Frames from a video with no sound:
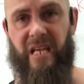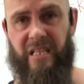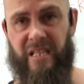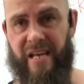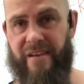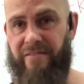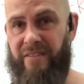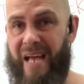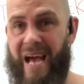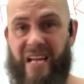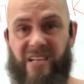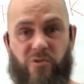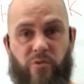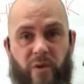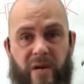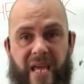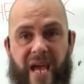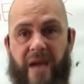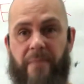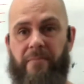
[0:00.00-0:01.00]
level at
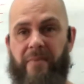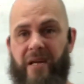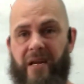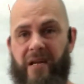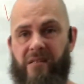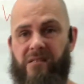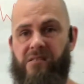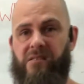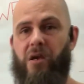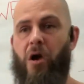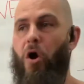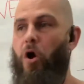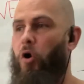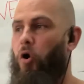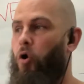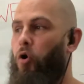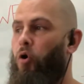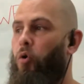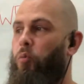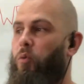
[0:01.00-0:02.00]
28 minutes?
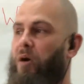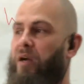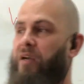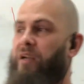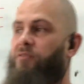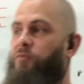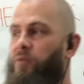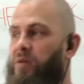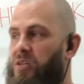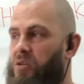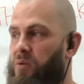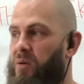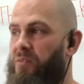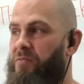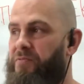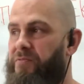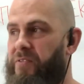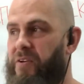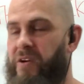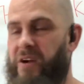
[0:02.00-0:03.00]
Or what if we're doing
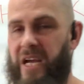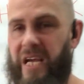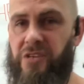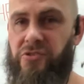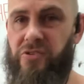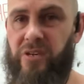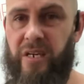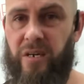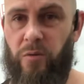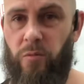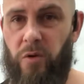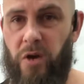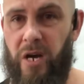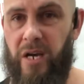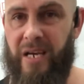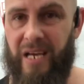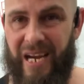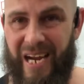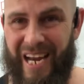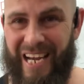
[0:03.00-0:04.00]
very intricate
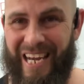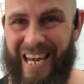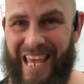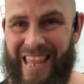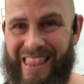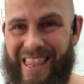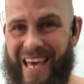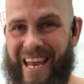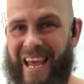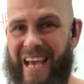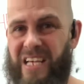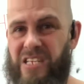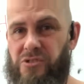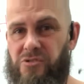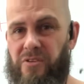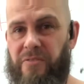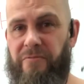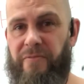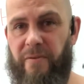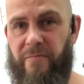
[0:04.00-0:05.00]
work and I need that
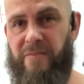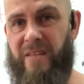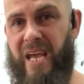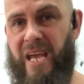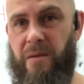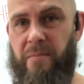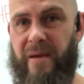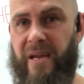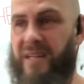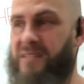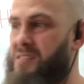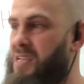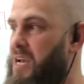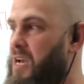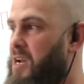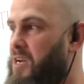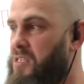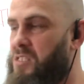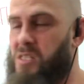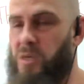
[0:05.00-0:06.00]
extra 15 minutes,
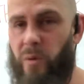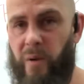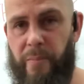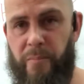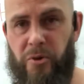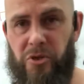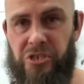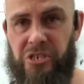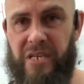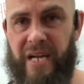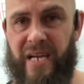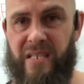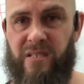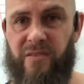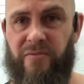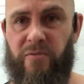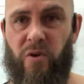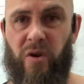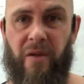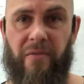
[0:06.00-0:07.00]
so we push it out to
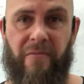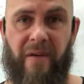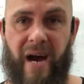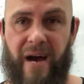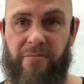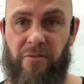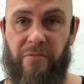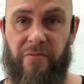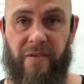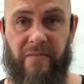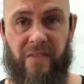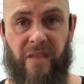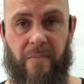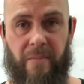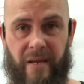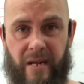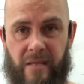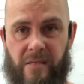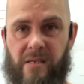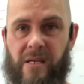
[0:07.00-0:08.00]
45 or 50
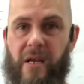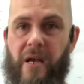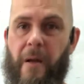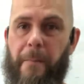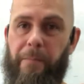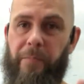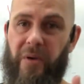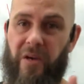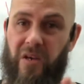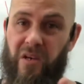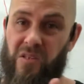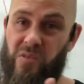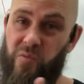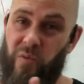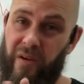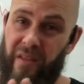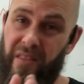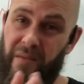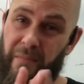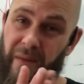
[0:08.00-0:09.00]
minutes, because
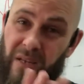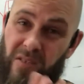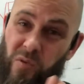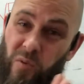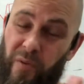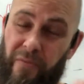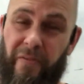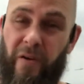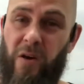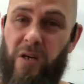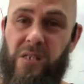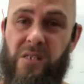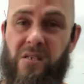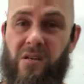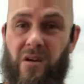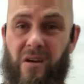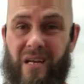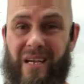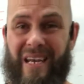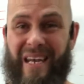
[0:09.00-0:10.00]
the muscle we're focusing
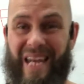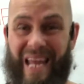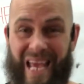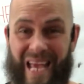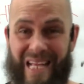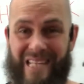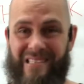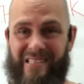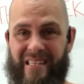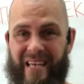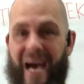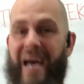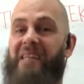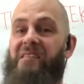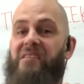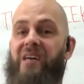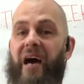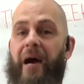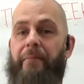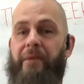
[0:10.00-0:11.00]
on needs that
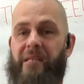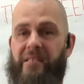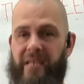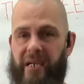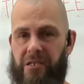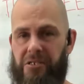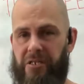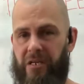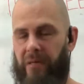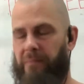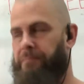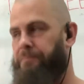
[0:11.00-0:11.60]
time and attention.